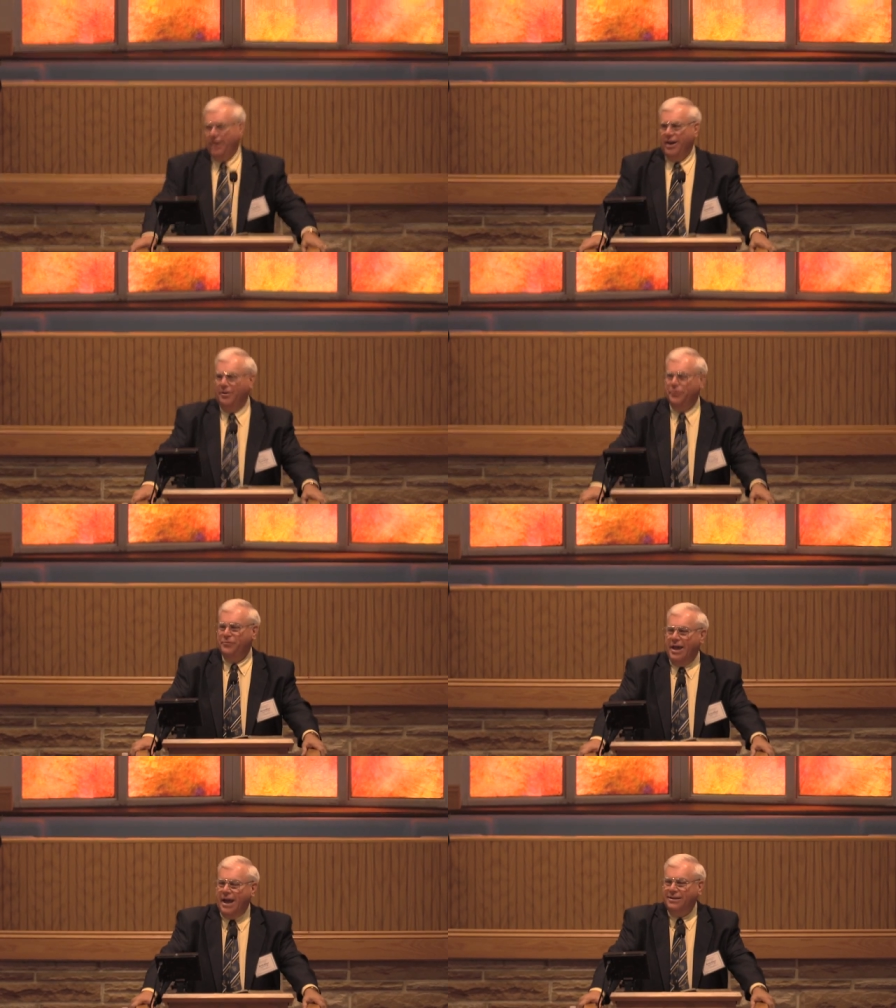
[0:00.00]
but enough
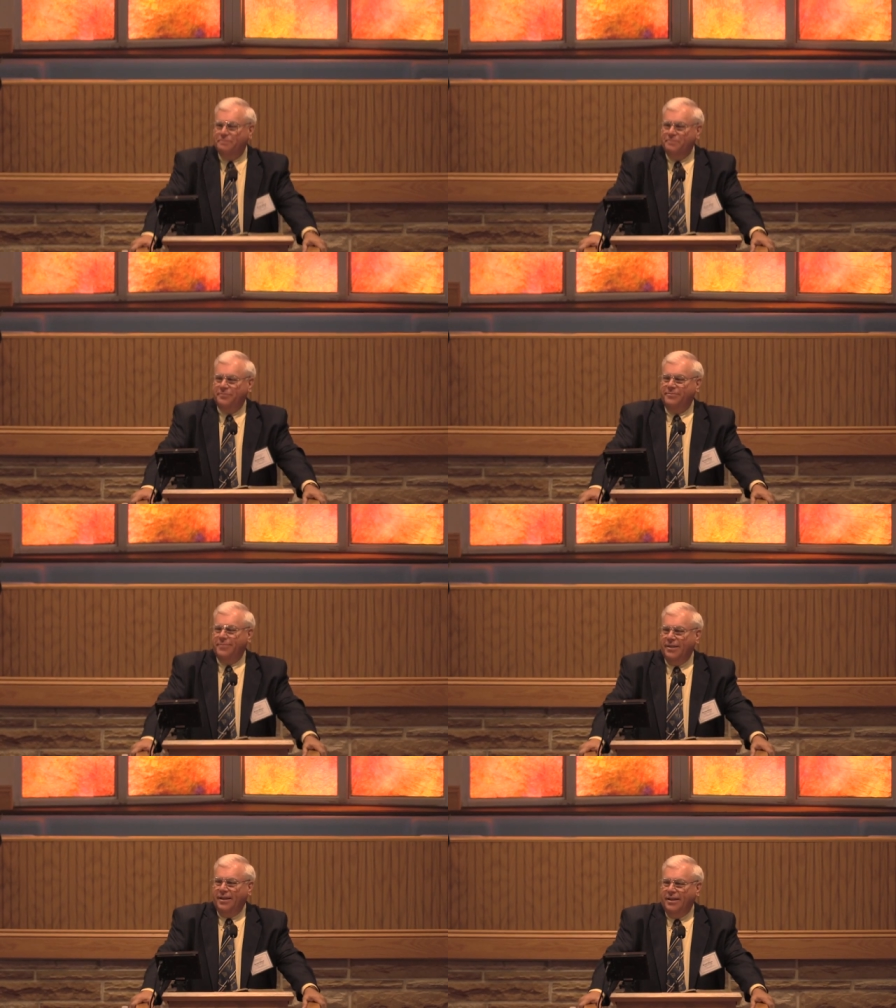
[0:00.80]
of that.
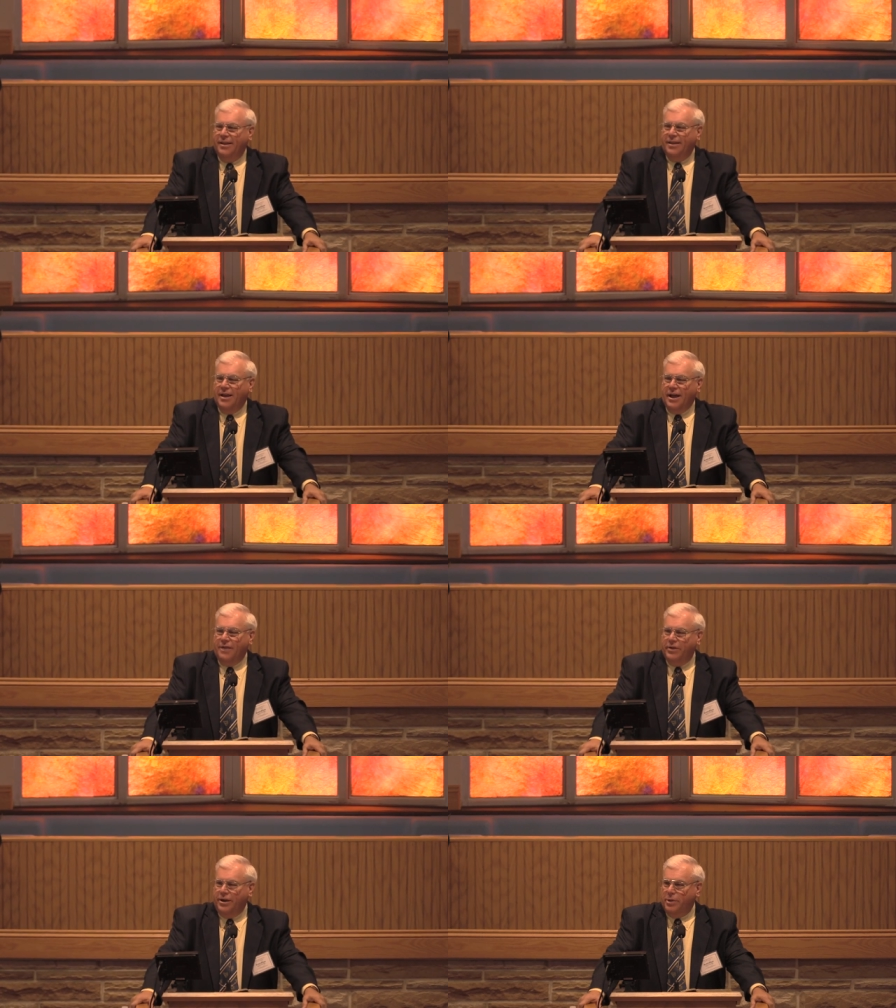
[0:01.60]

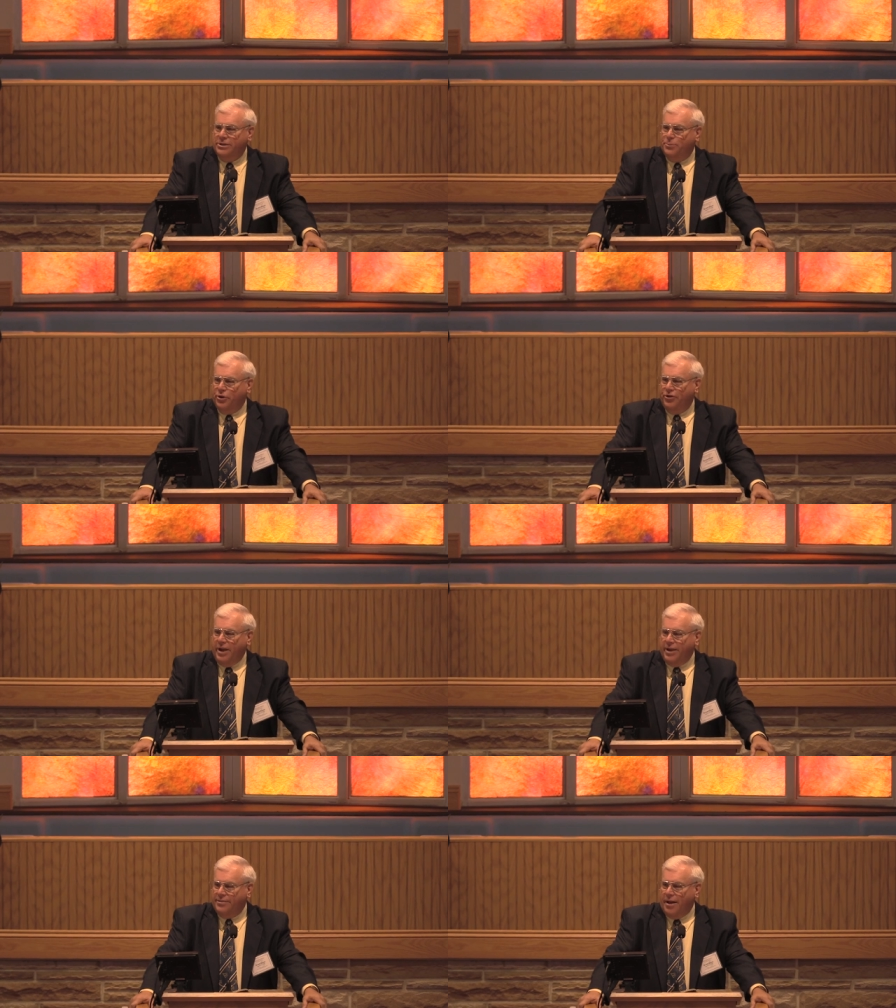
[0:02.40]
I very much
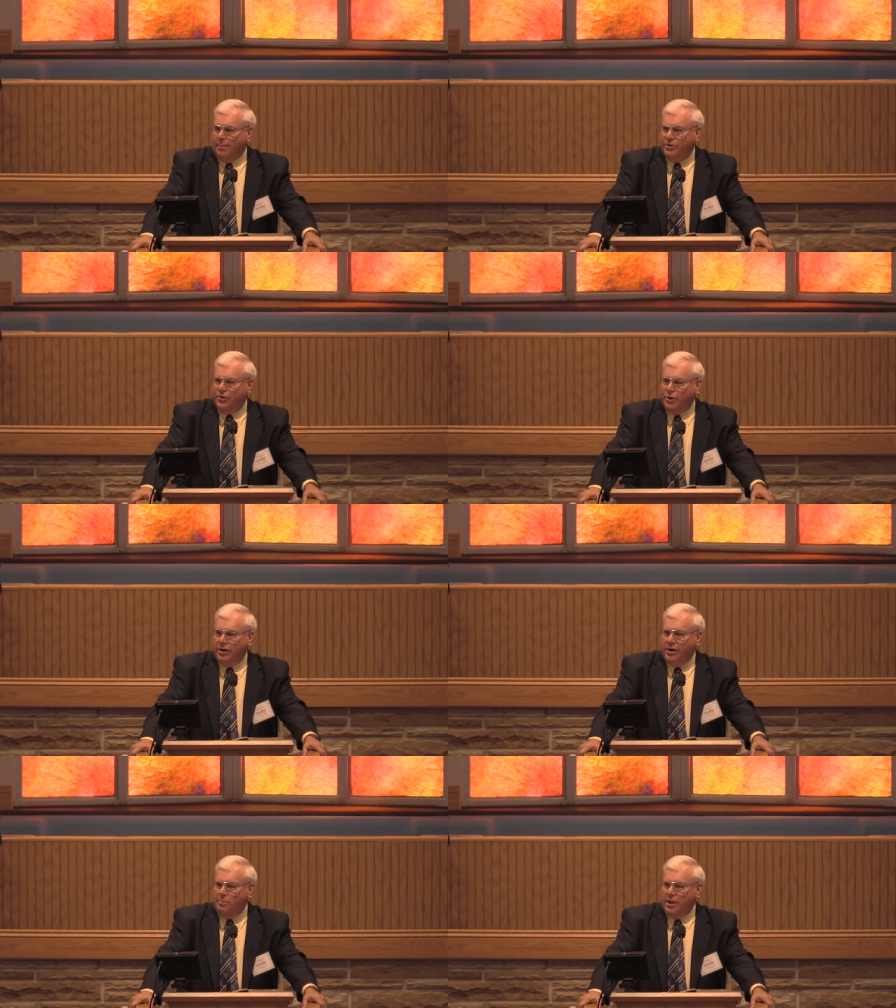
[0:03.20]
appreciate the
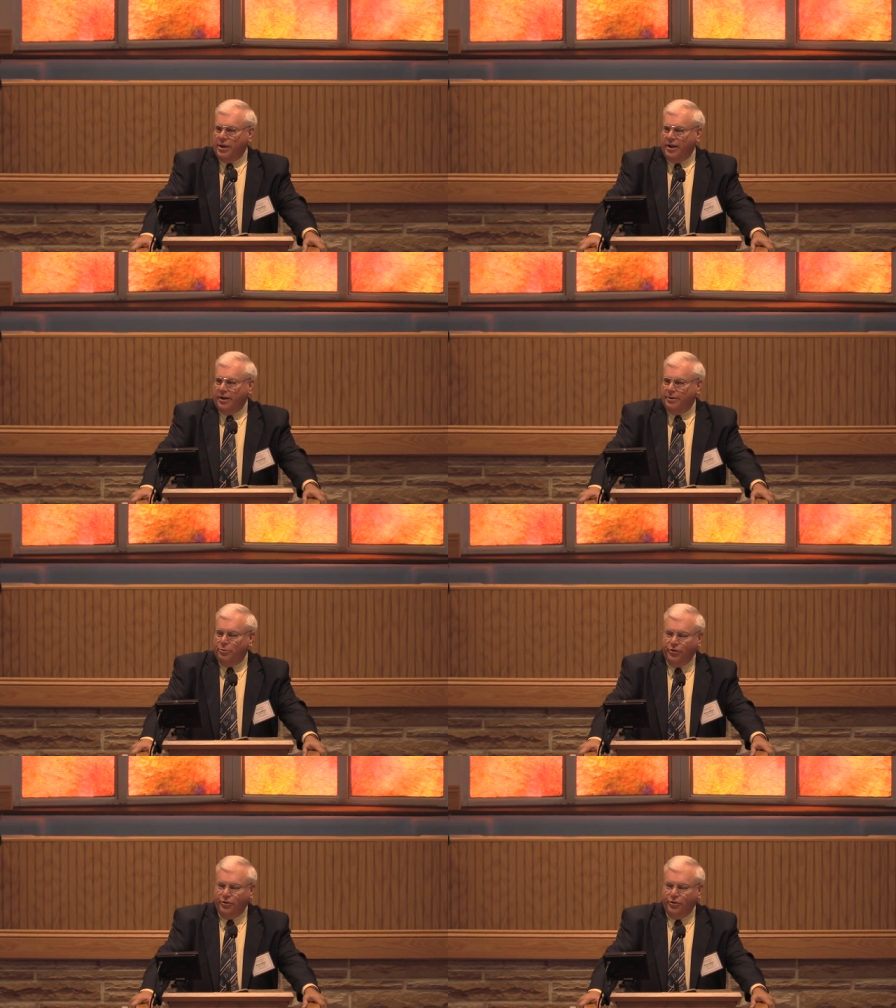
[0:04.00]
opportunity to be here.